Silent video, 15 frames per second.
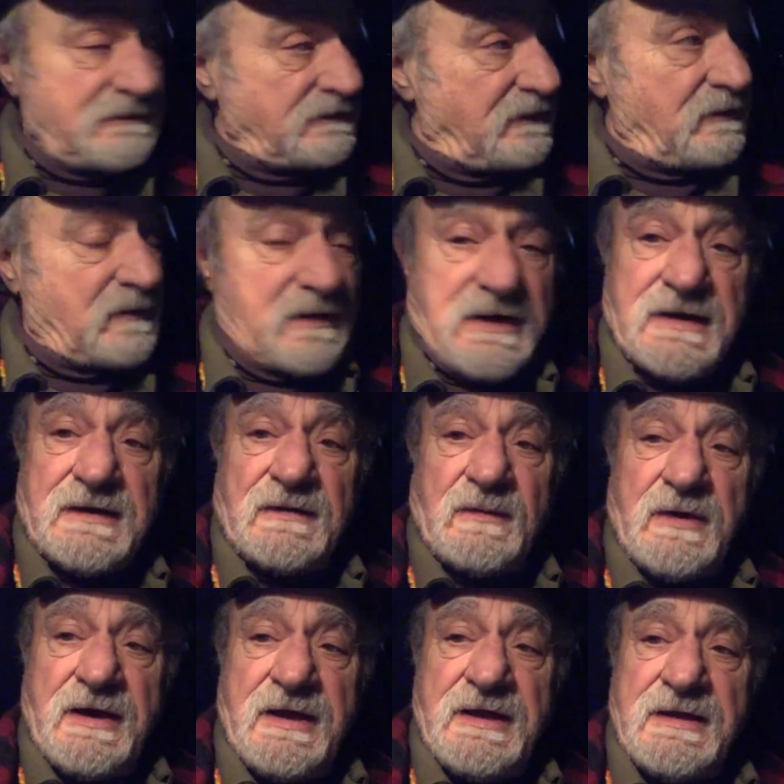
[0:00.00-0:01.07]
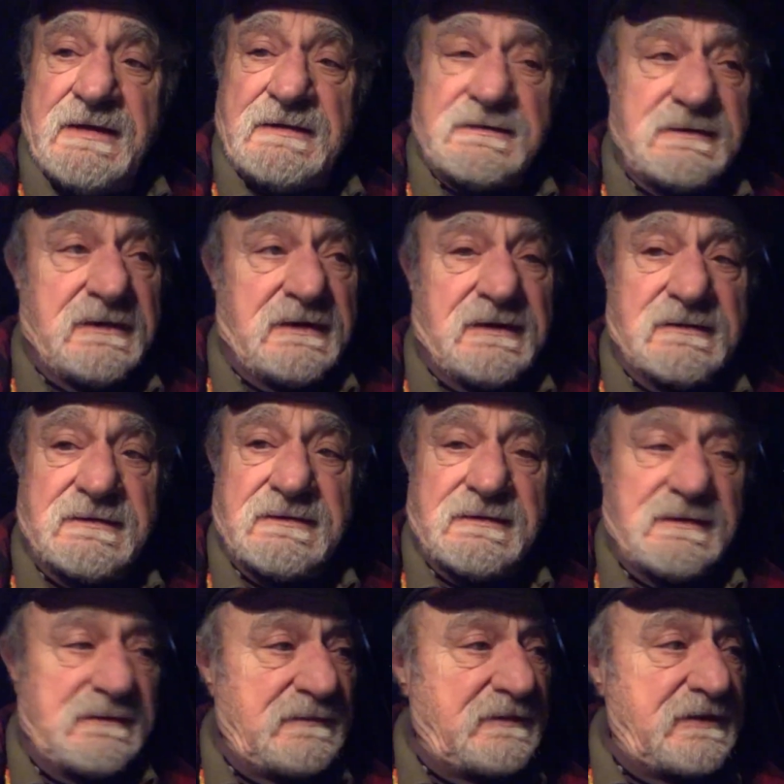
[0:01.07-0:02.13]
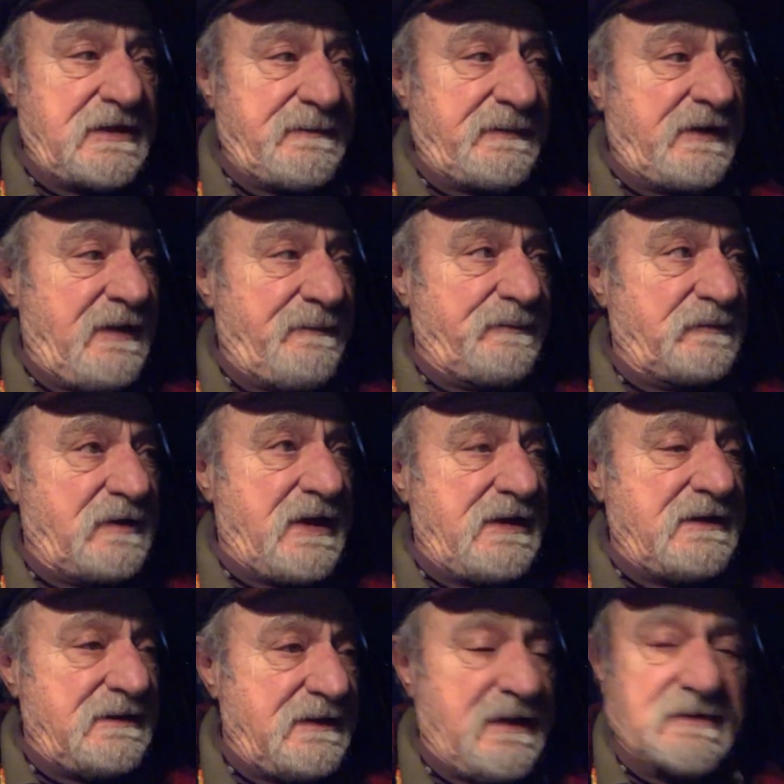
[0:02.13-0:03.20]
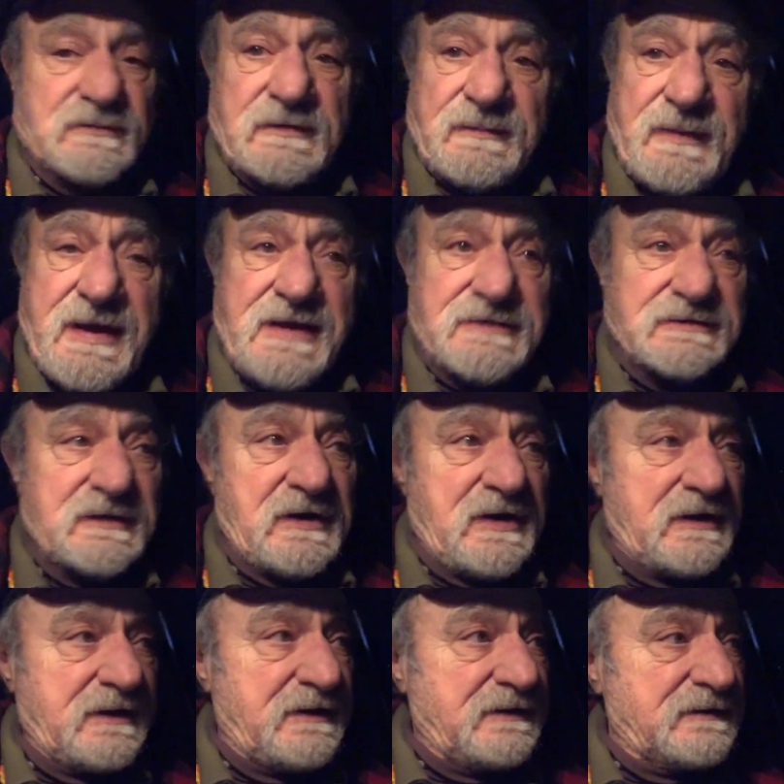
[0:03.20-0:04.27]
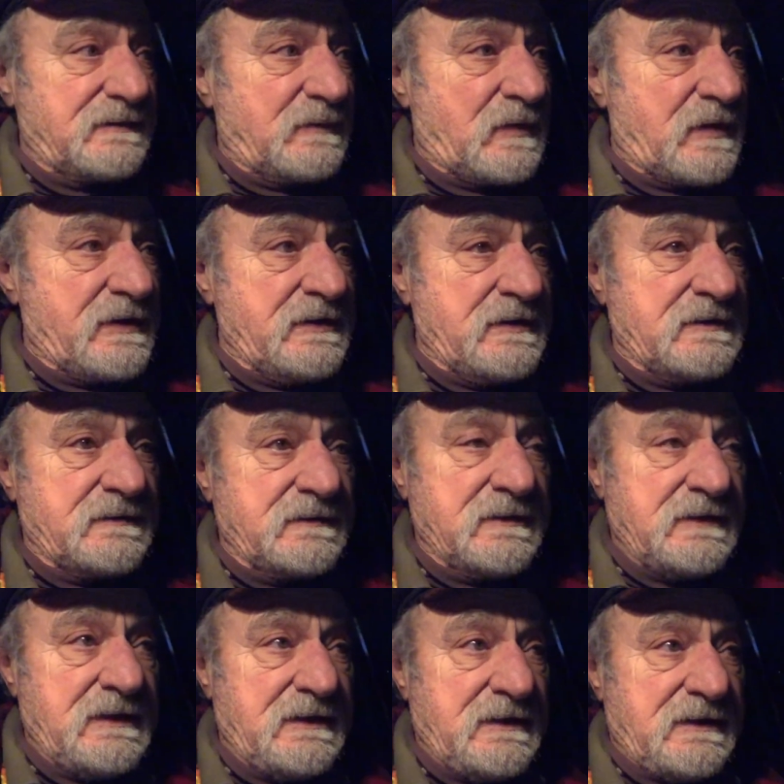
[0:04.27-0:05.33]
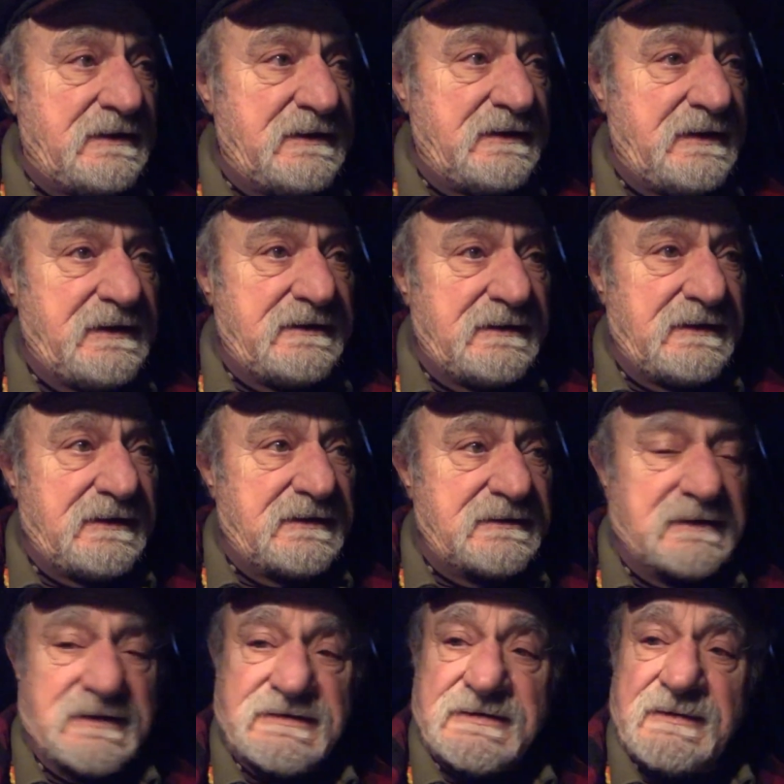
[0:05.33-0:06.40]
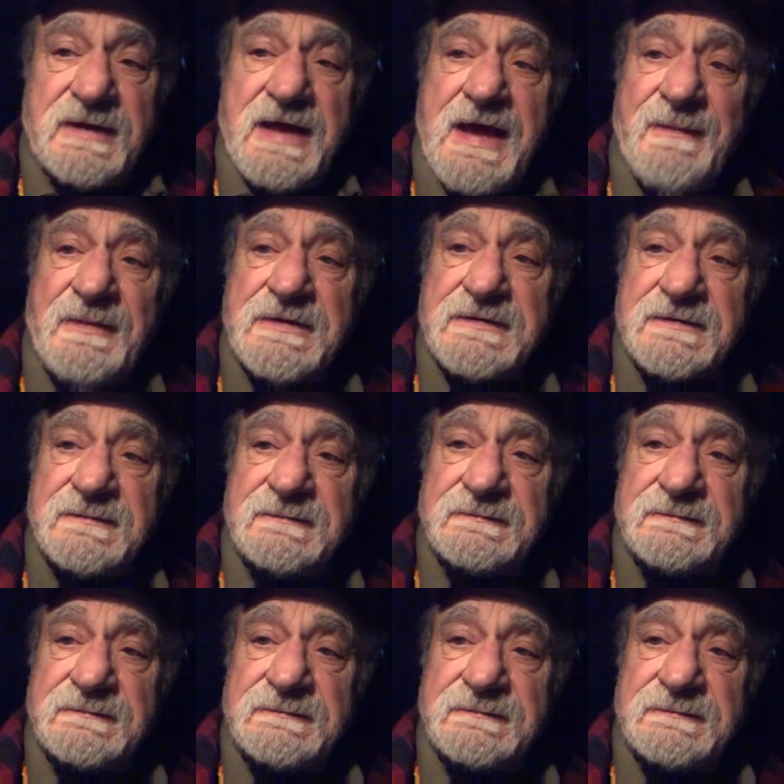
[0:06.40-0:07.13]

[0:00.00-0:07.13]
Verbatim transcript: So we're on our way and uh, we'll keep you updated as we pass along here in the morning and uh, let's see what happens.